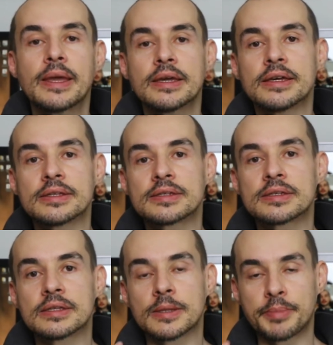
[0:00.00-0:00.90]
It's
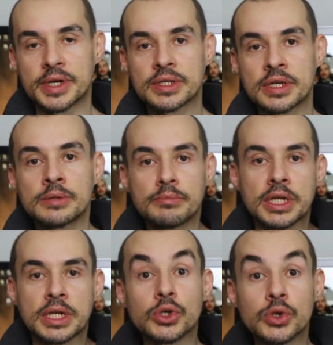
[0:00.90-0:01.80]
the person,
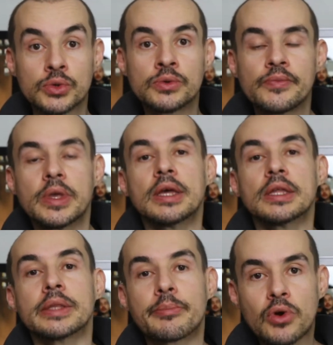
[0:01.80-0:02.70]
meaning you,
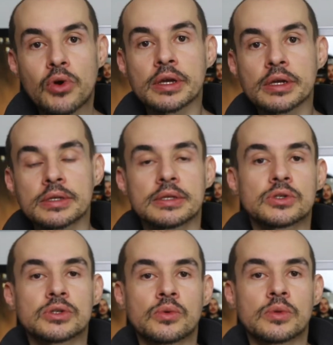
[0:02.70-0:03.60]
the product,
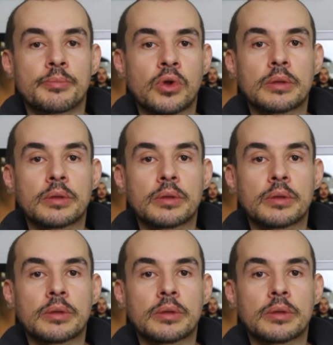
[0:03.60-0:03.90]
so the product